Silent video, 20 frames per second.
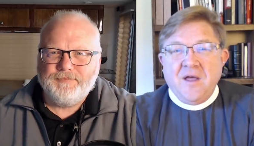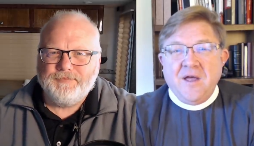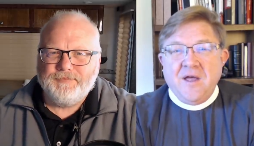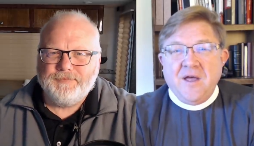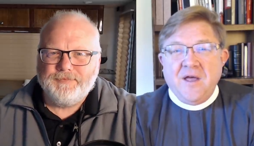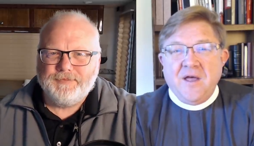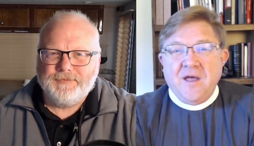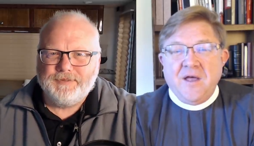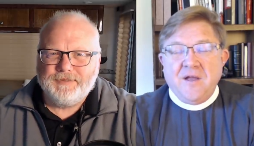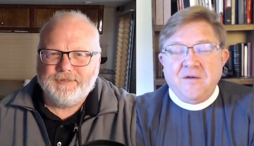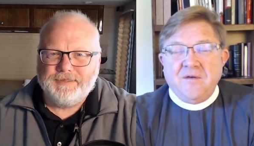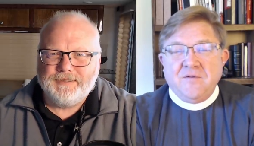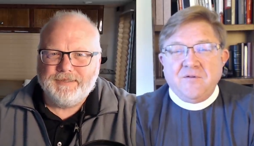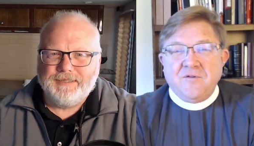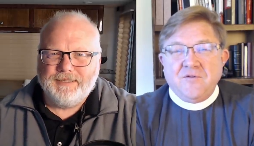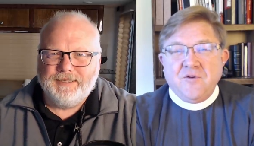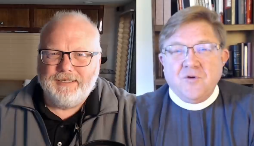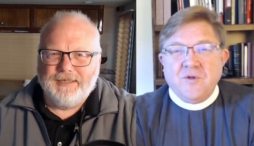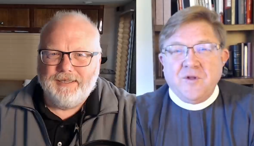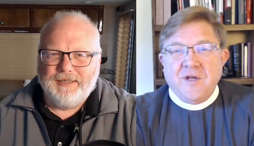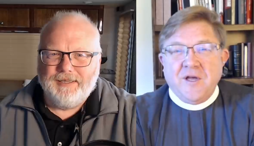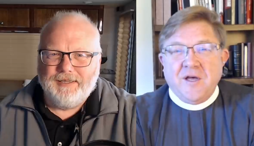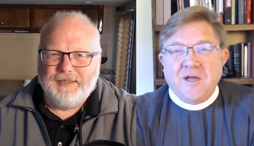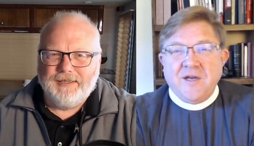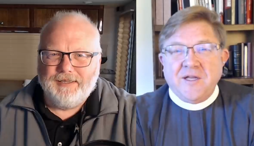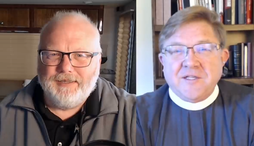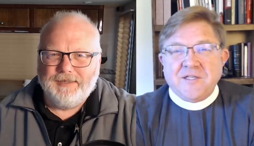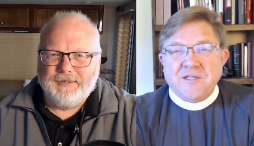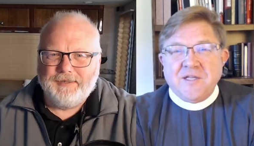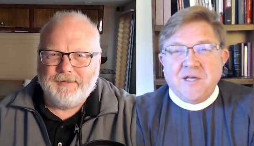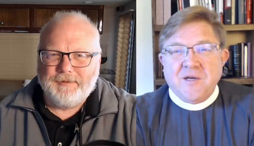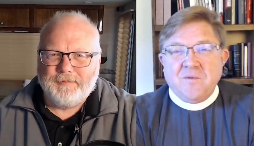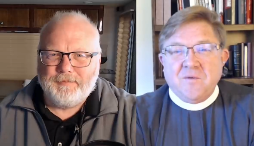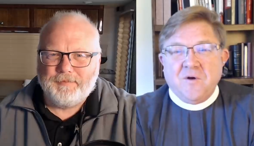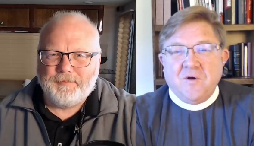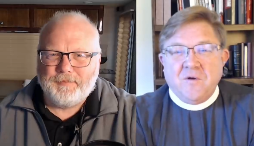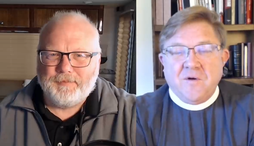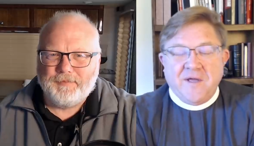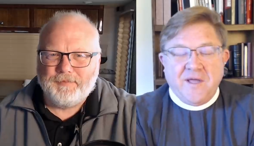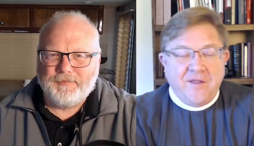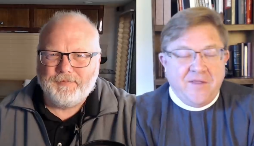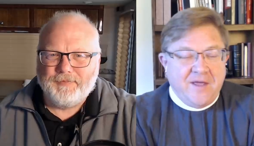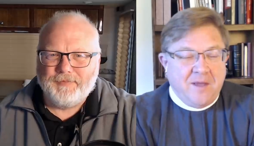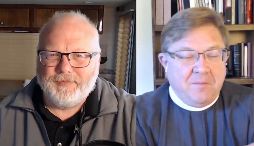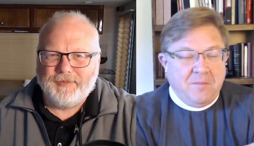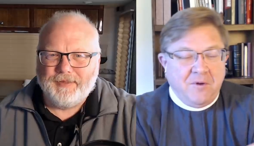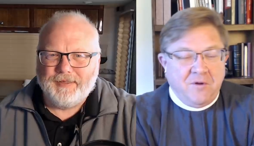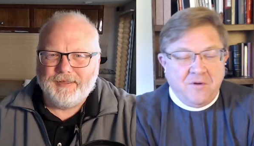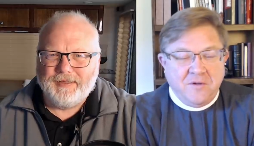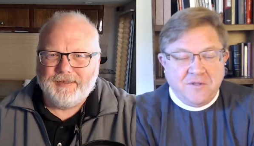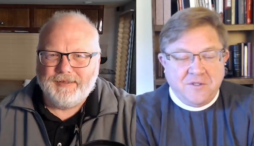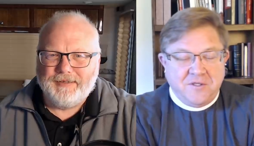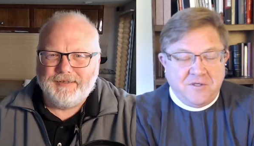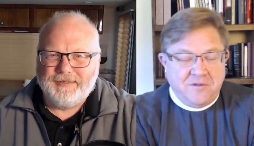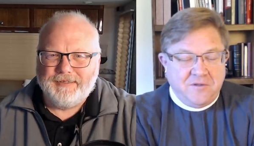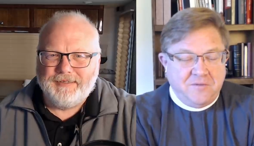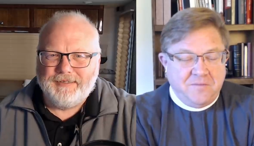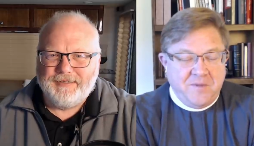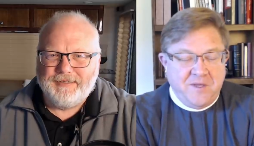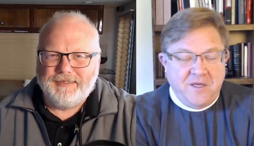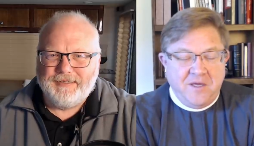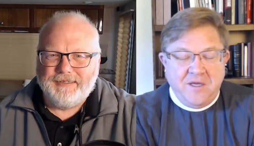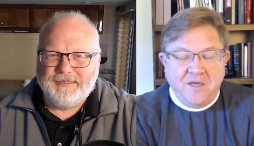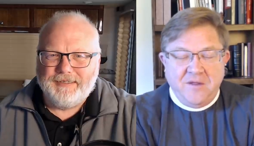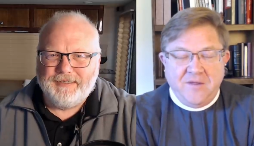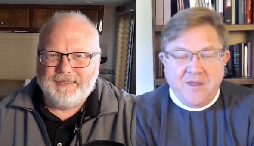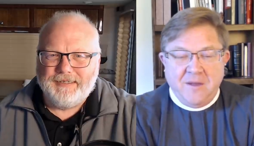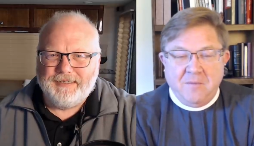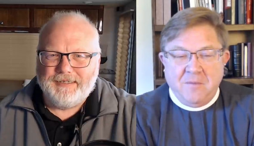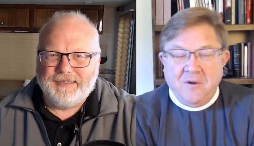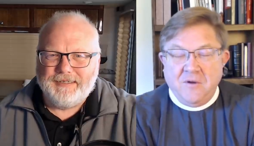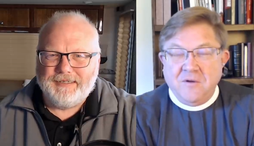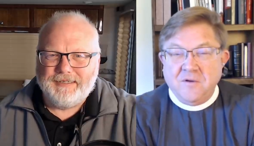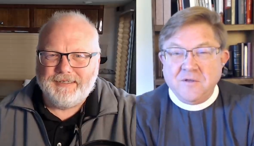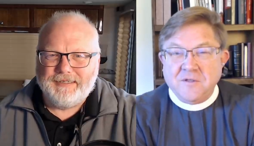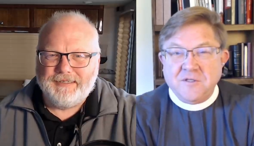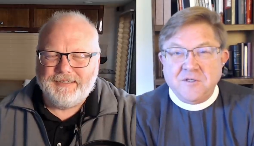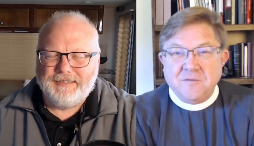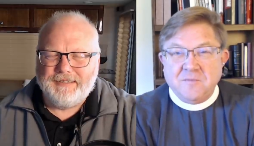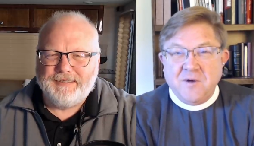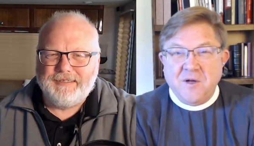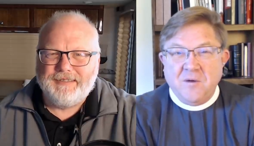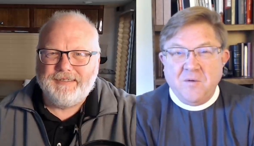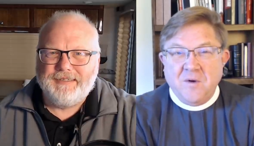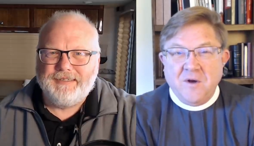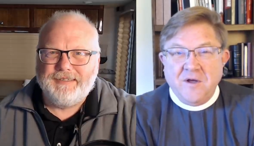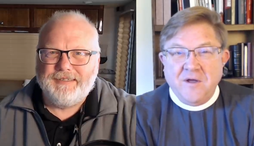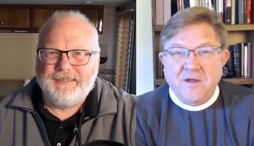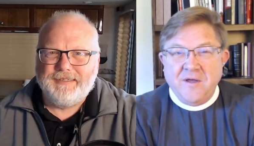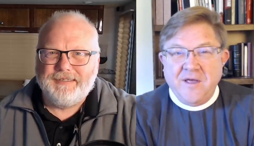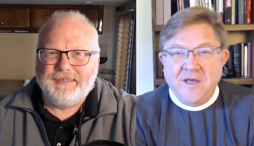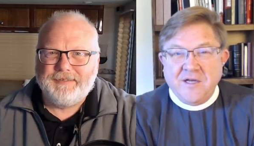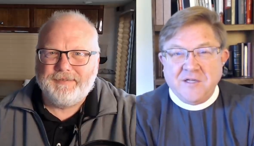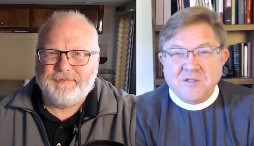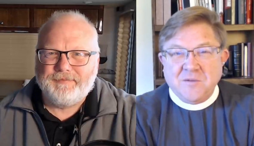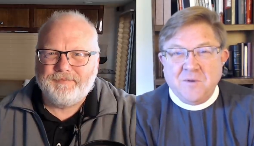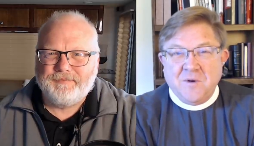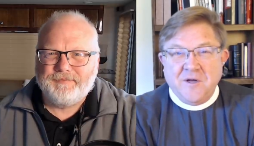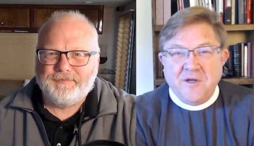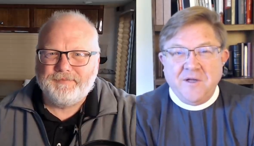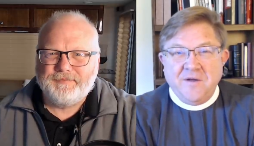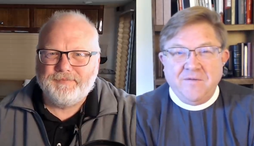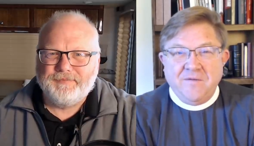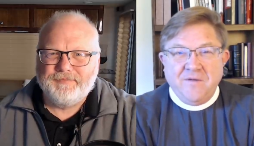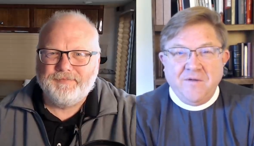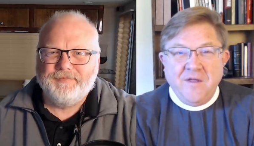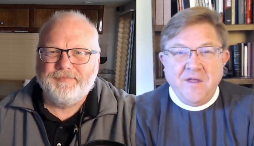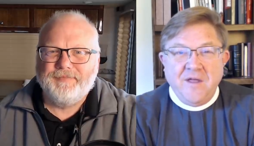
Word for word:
Speaker 1: And Giuliani said, well, okay, that belongs to me, that belongs to my wife, ex-wife,